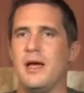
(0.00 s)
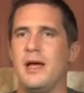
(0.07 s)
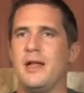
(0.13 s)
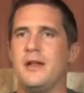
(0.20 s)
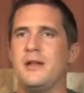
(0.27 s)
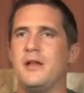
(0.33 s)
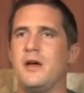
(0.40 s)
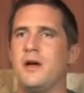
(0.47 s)

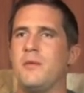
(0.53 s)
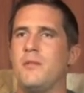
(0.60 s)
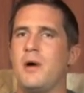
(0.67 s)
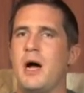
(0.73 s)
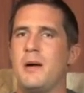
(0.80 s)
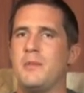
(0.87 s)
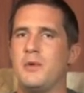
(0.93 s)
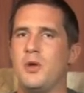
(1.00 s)
And um,
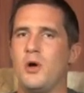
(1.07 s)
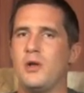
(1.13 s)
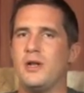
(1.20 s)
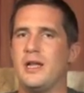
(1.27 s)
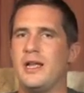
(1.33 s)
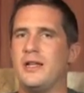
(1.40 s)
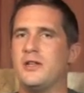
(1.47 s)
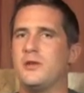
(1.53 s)
I'm
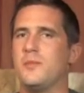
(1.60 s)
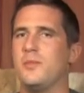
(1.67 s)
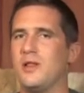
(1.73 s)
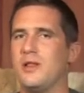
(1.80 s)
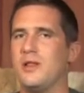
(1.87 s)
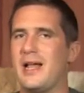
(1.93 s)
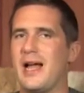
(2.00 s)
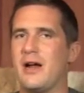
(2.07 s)
not into
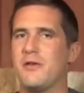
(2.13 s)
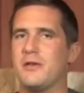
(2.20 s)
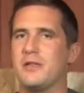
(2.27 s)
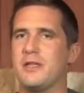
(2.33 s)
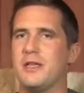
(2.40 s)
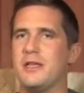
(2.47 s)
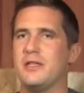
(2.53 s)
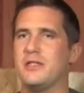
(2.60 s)

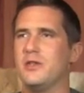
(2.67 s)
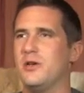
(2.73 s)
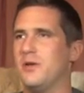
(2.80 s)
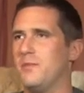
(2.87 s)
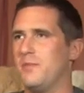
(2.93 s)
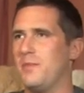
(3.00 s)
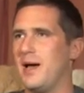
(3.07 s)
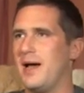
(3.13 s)
polarities,
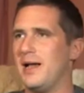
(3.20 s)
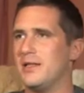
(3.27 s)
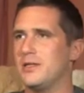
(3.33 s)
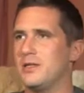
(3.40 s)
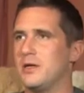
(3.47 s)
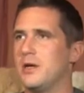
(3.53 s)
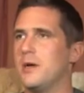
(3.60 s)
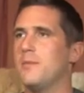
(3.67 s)
good and bad.
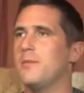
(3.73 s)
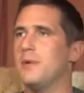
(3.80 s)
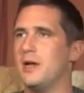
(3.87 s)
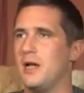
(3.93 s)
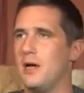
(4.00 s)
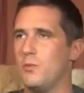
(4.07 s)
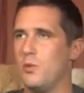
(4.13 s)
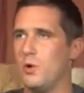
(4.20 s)

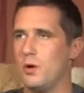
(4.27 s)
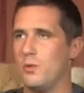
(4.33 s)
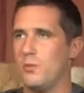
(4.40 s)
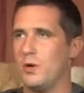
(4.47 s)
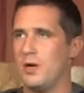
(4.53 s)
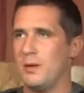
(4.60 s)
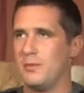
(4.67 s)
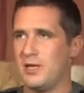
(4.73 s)
But uh, what,
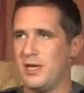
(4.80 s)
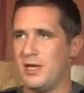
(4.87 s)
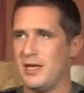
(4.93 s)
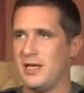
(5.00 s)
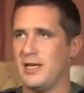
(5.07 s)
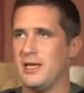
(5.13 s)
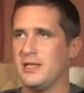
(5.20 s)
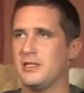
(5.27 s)
what I'm
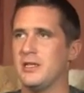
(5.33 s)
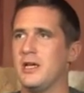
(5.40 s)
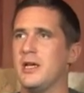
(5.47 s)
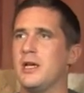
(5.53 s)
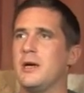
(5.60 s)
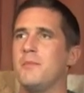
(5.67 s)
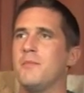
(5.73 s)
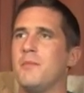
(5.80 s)
saying is
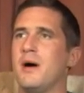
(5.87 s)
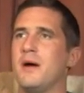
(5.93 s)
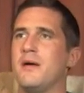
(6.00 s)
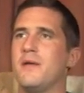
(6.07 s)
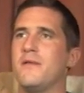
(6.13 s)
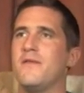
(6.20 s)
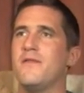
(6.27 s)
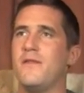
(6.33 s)

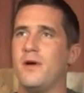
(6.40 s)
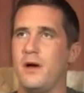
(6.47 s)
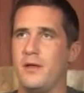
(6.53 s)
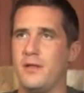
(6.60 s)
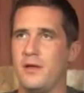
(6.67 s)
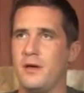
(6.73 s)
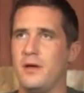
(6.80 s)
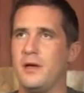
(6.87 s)
my
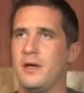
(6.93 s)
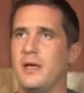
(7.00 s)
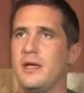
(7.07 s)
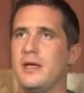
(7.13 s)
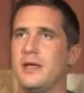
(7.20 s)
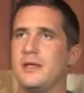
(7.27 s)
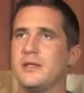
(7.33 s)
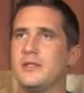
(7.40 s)
father
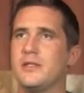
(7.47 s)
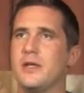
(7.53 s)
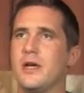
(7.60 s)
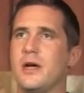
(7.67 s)
is.